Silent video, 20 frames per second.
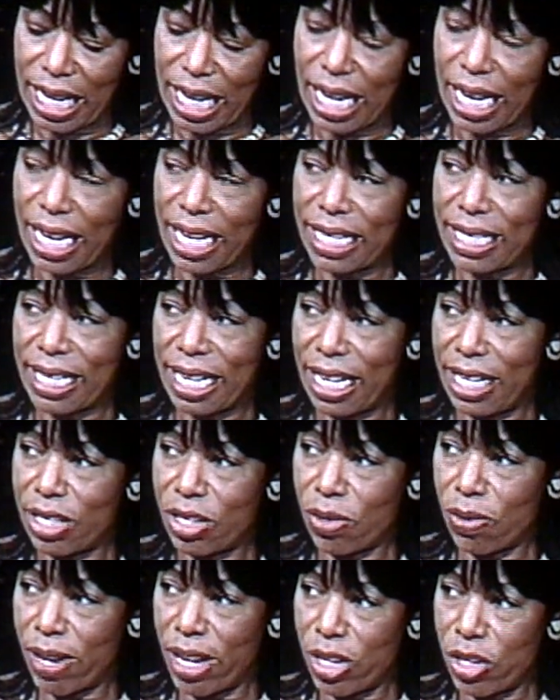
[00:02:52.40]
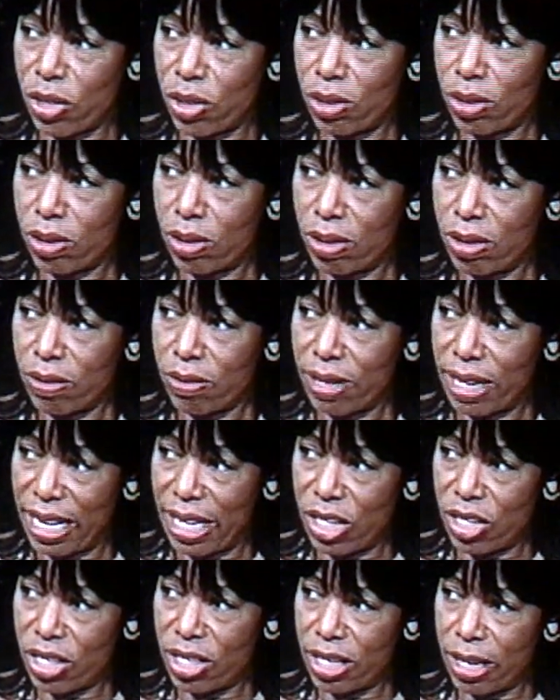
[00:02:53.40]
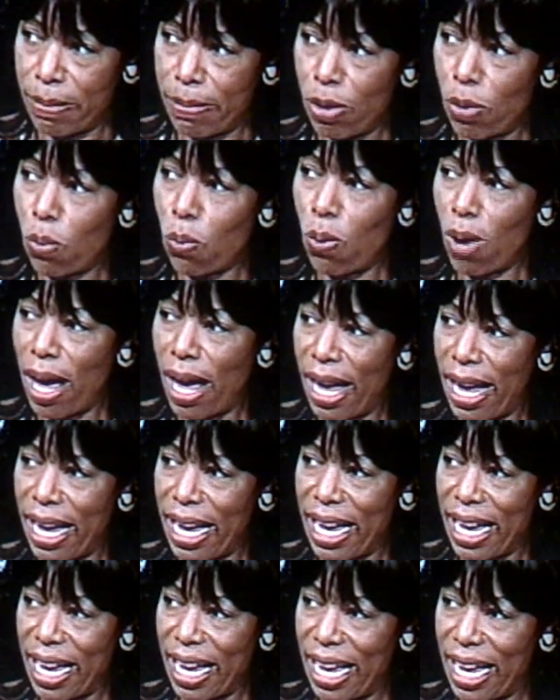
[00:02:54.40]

is interracial relationship. Why?